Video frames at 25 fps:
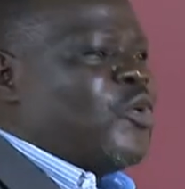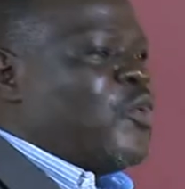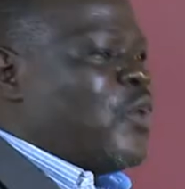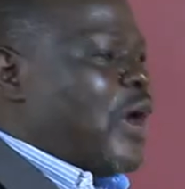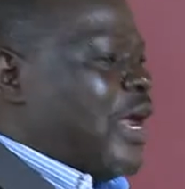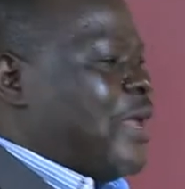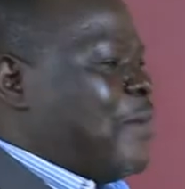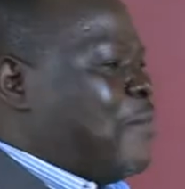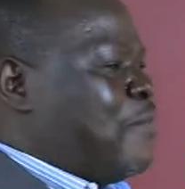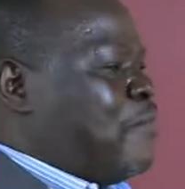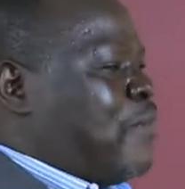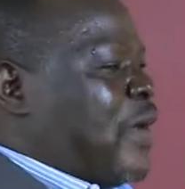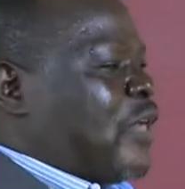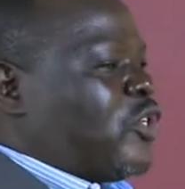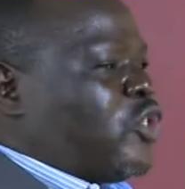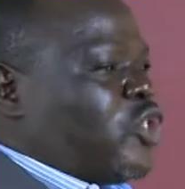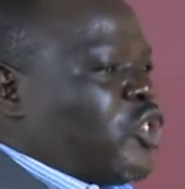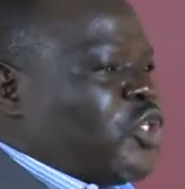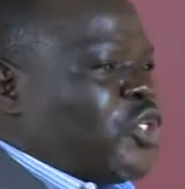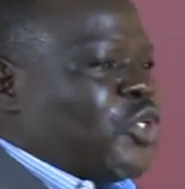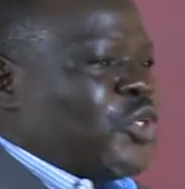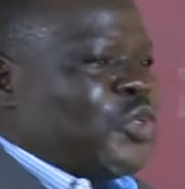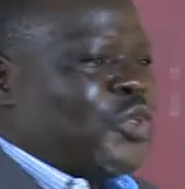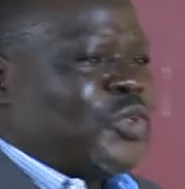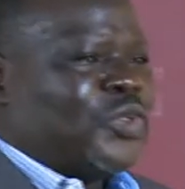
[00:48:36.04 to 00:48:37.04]
do I
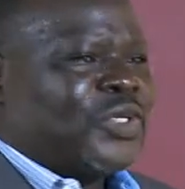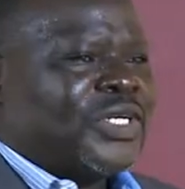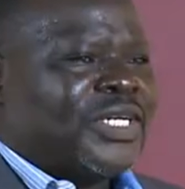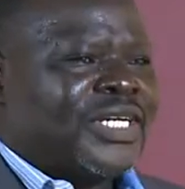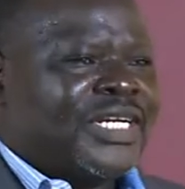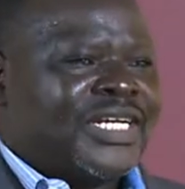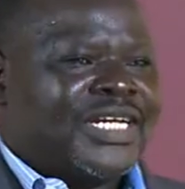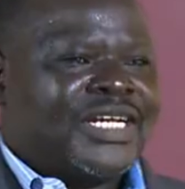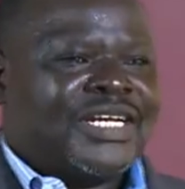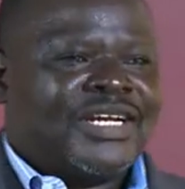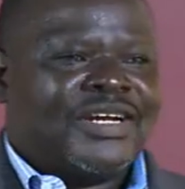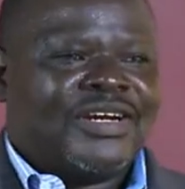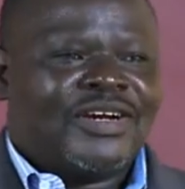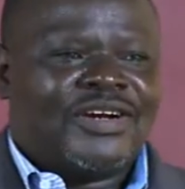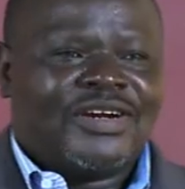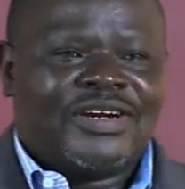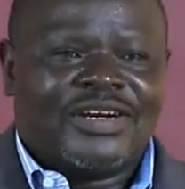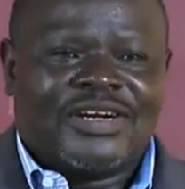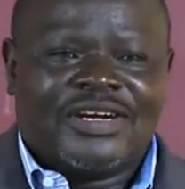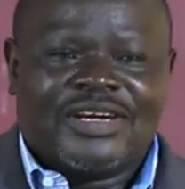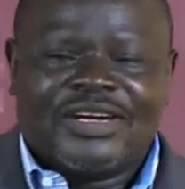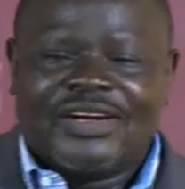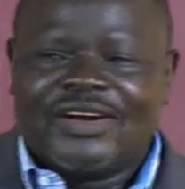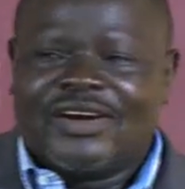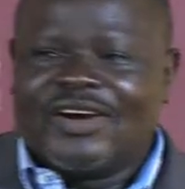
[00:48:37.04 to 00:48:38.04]
pursue,
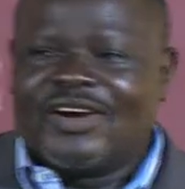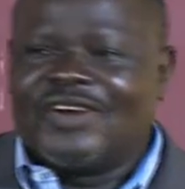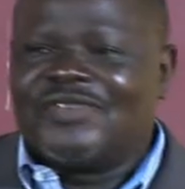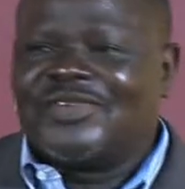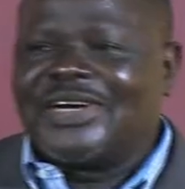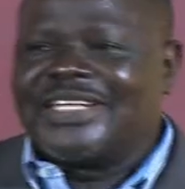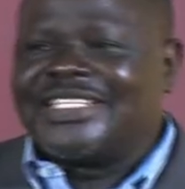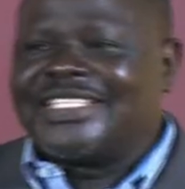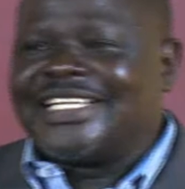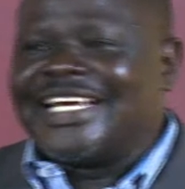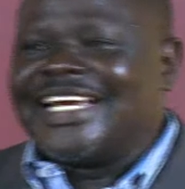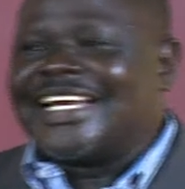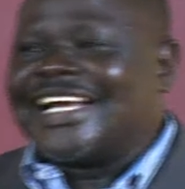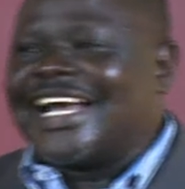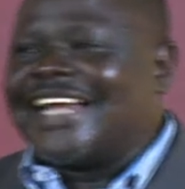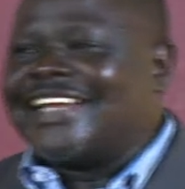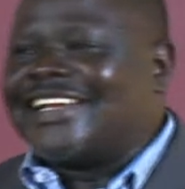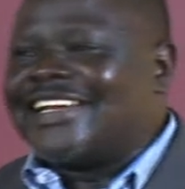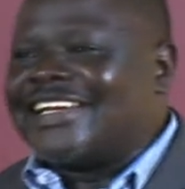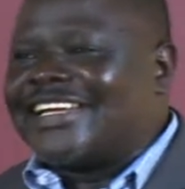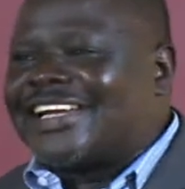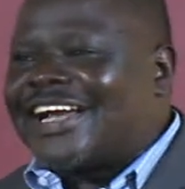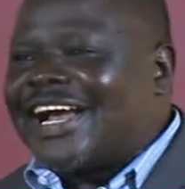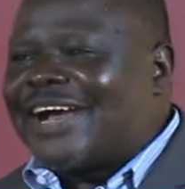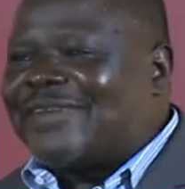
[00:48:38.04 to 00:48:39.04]
overtake, and
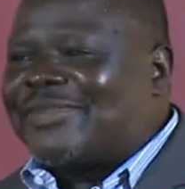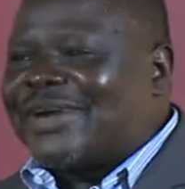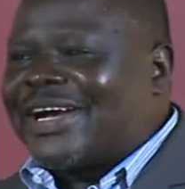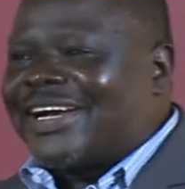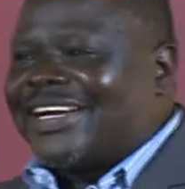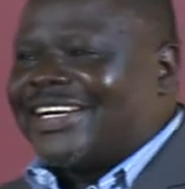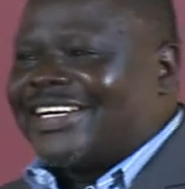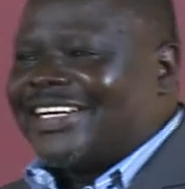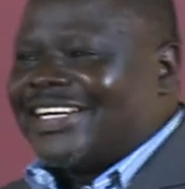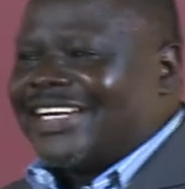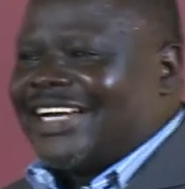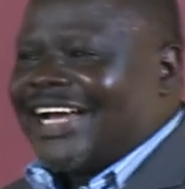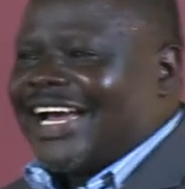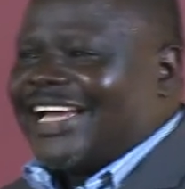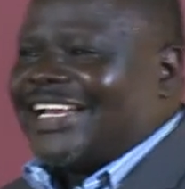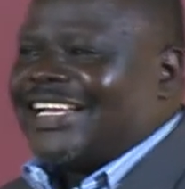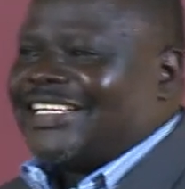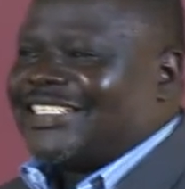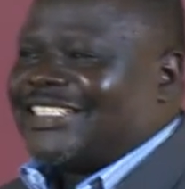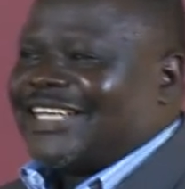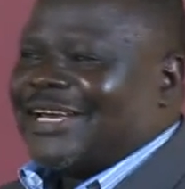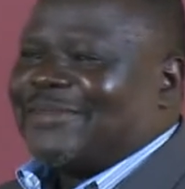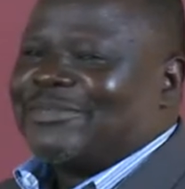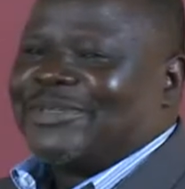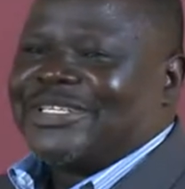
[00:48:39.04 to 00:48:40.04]
recover at the
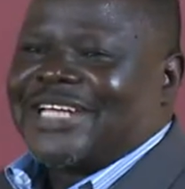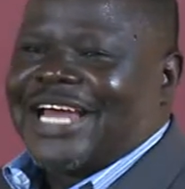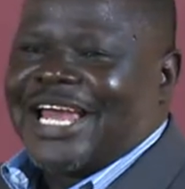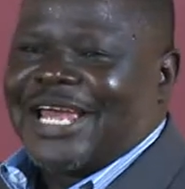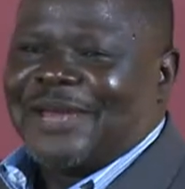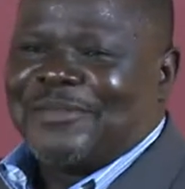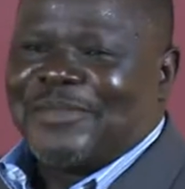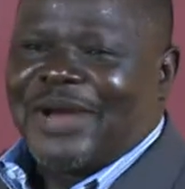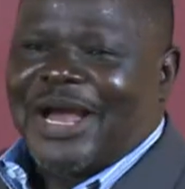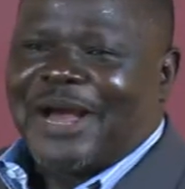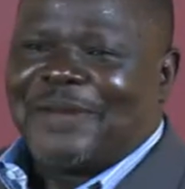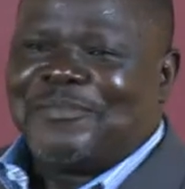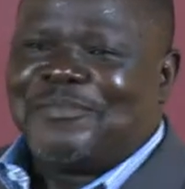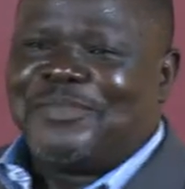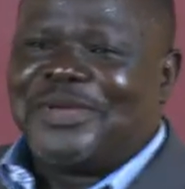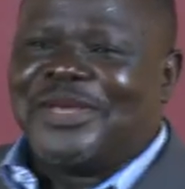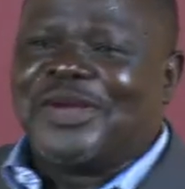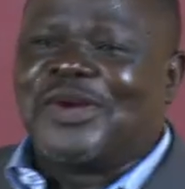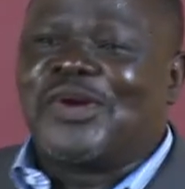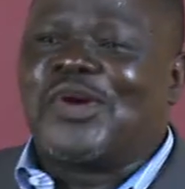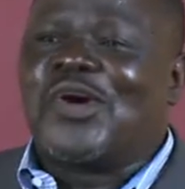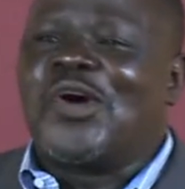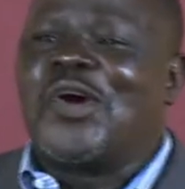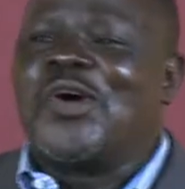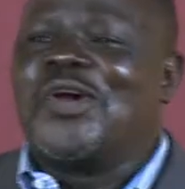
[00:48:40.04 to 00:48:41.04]
same time I'm
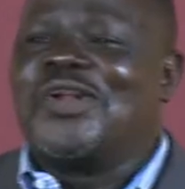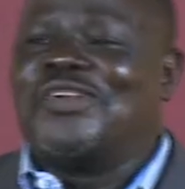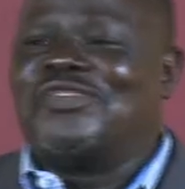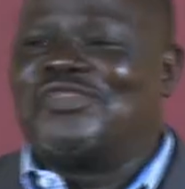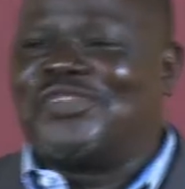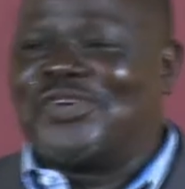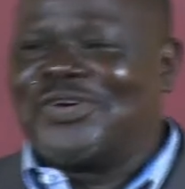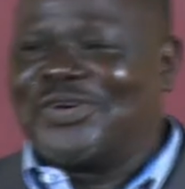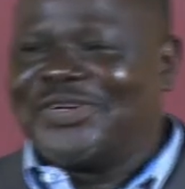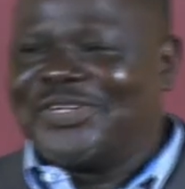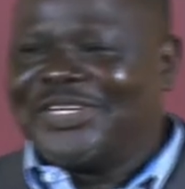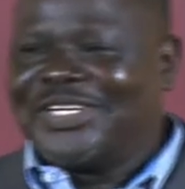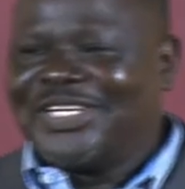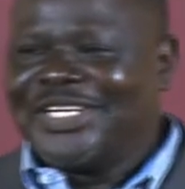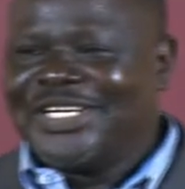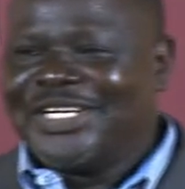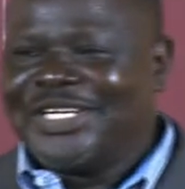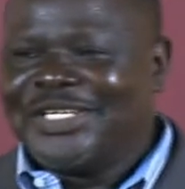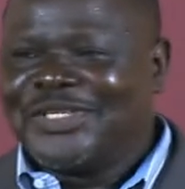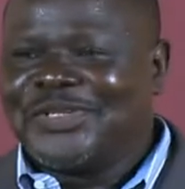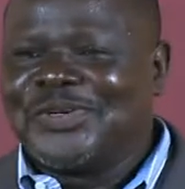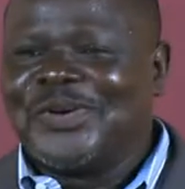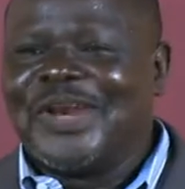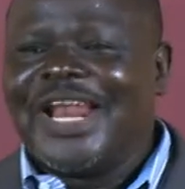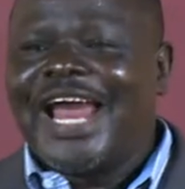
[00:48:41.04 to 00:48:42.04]
being called for?
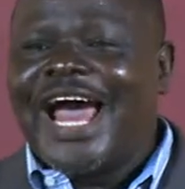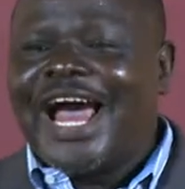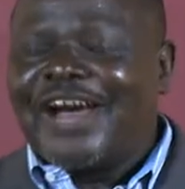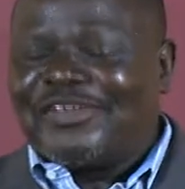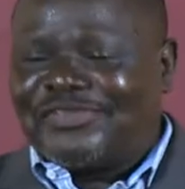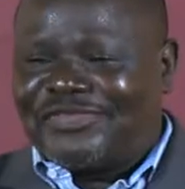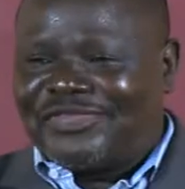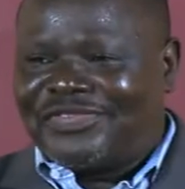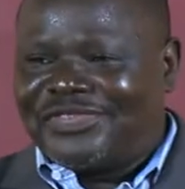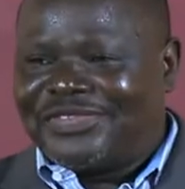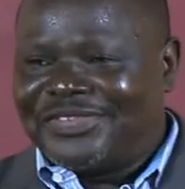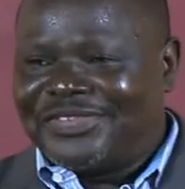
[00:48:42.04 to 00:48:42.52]
To love